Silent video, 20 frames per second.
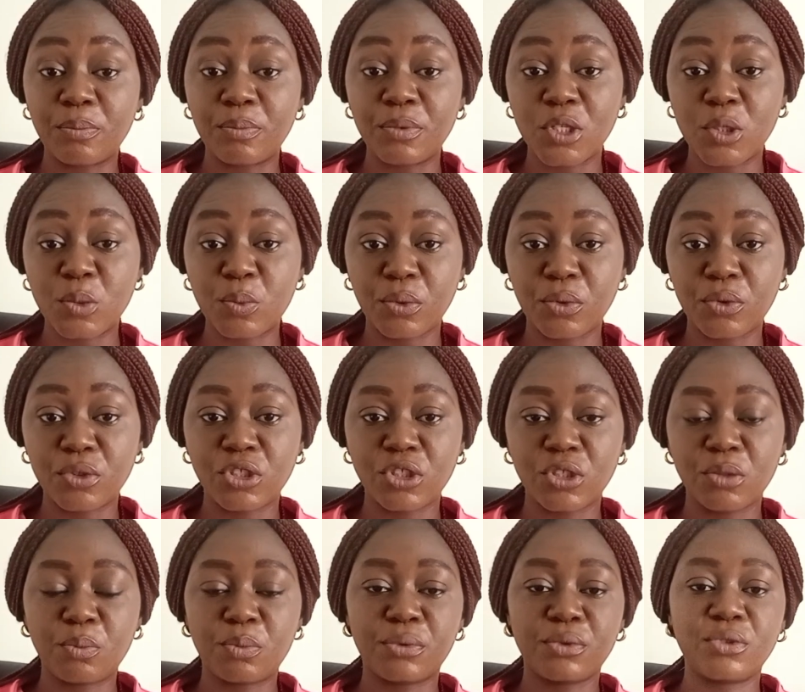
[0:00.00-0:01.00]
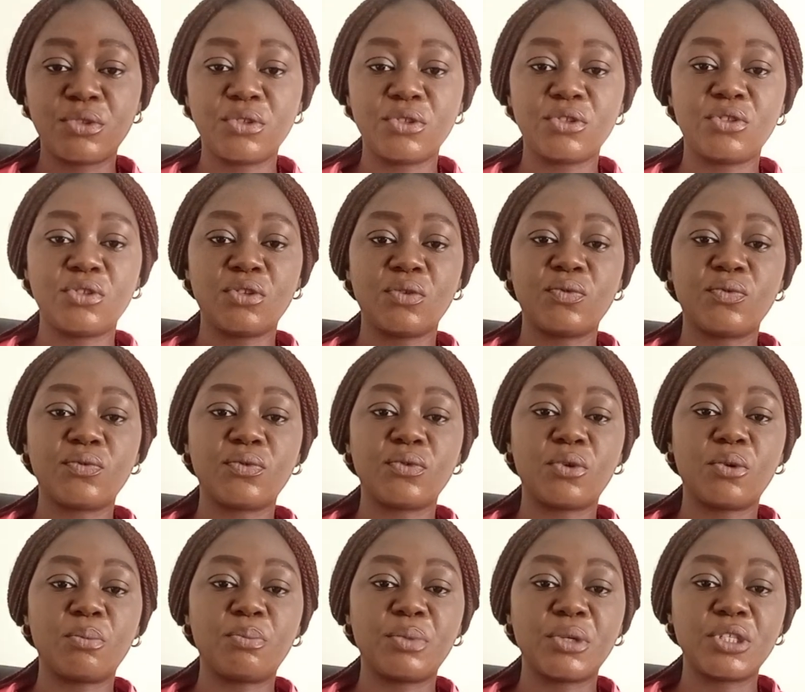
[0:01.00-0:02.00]
sponging procedure
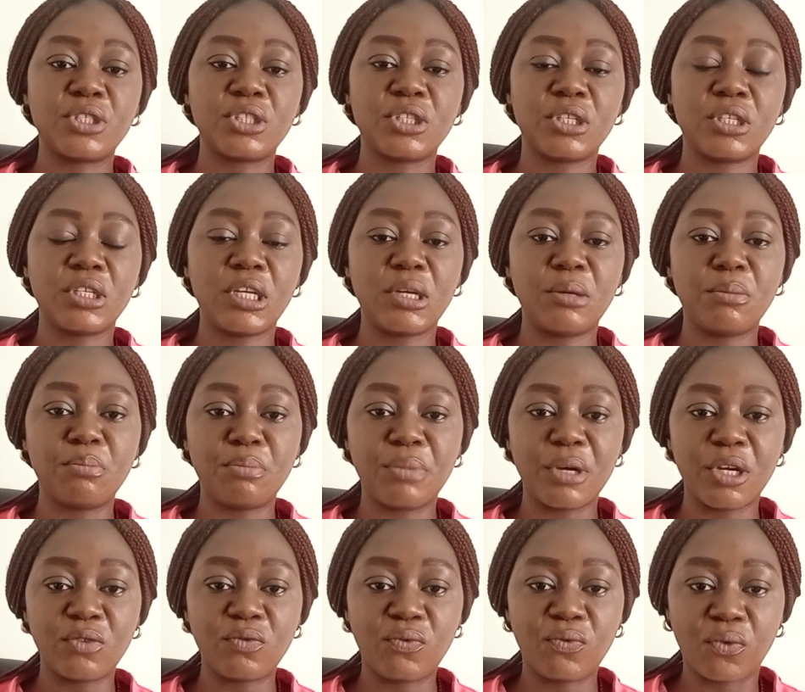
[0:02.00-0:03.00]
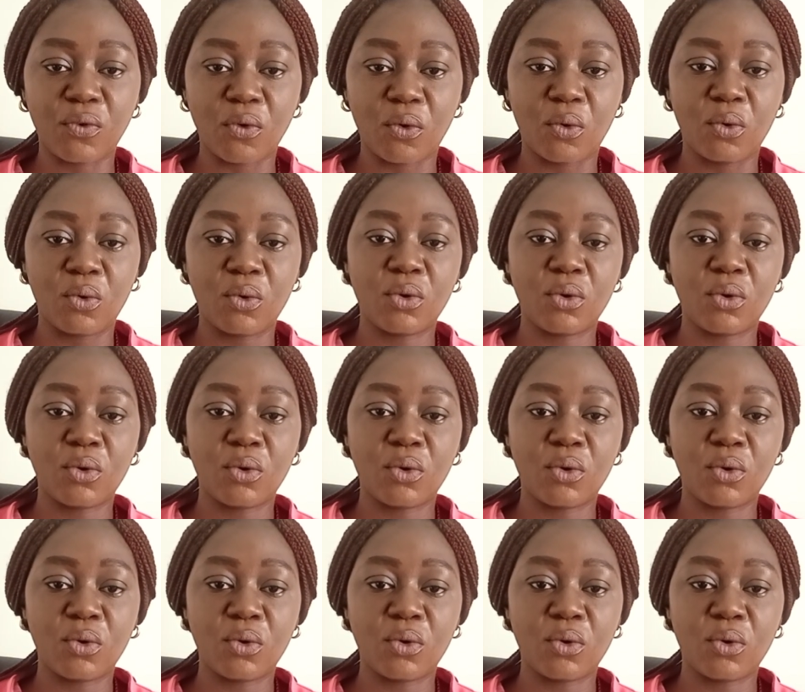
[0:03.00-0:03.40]
for patient in bed 4.